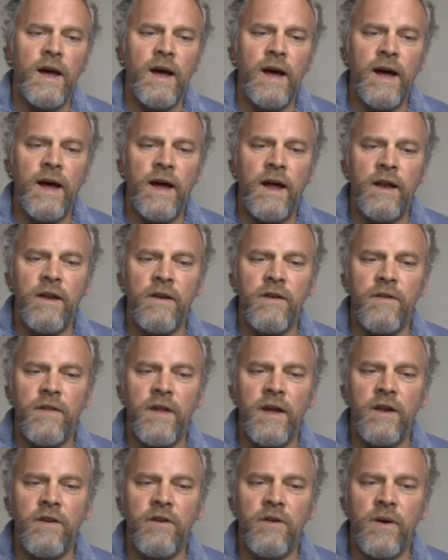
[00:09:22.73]
And
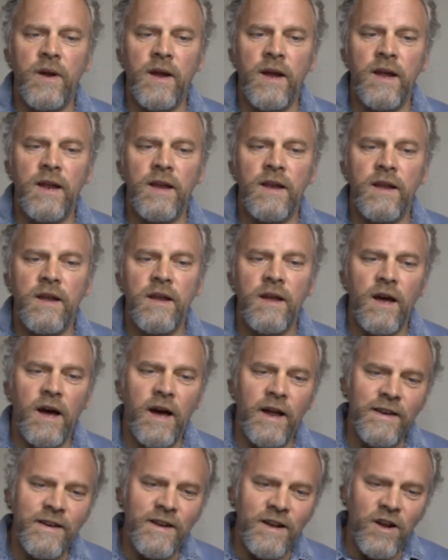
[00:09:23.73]
they're doing it
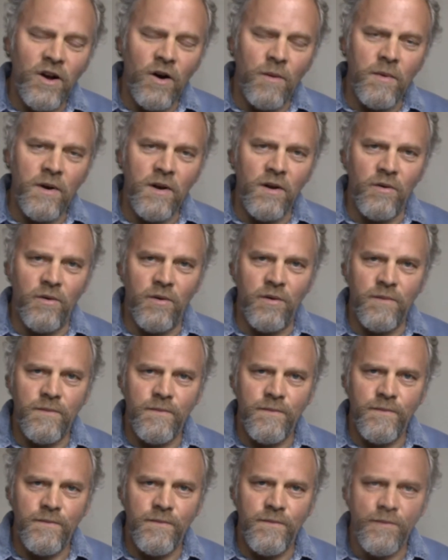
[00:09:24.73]
under common law.
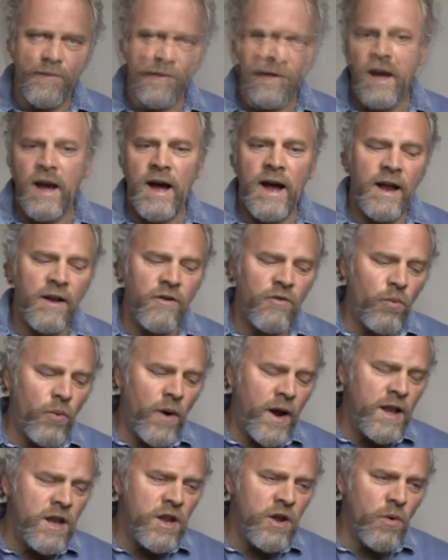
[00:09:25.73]
And
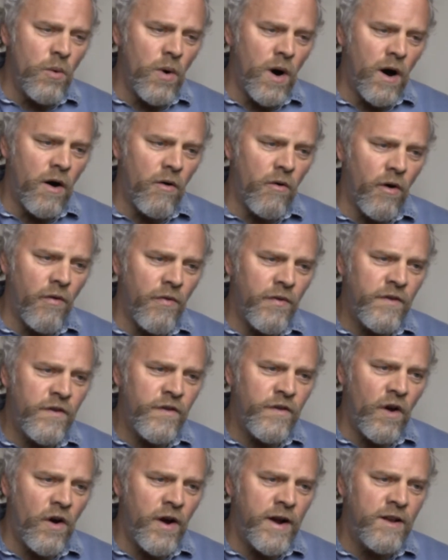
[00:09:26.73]
when you are on the
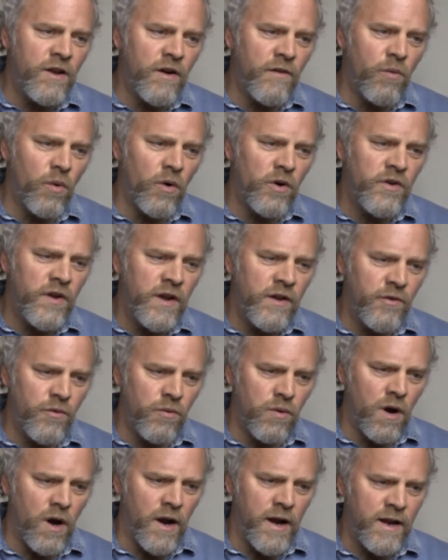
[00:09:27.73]
side of what is
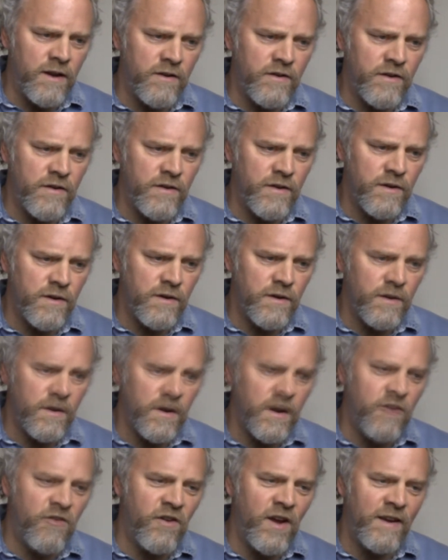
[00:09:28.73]
right,
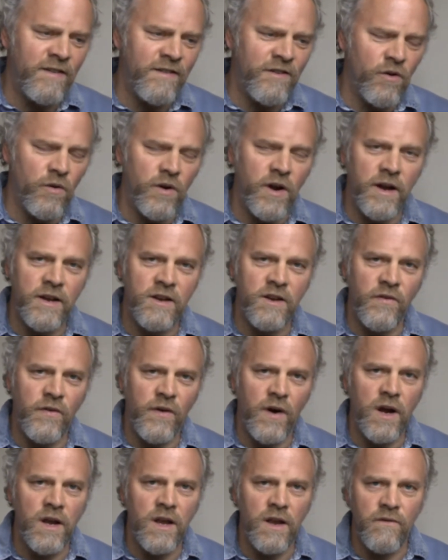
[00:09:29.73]
things, yes, you're going to
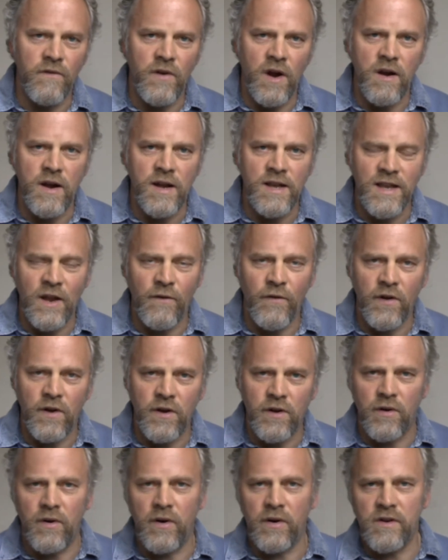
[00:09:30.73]
find it very
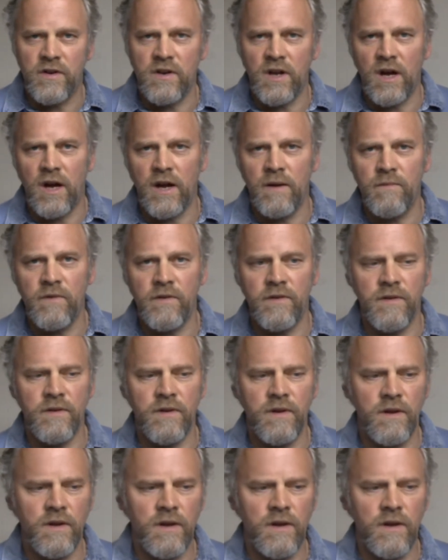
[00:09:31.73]
difficult at times,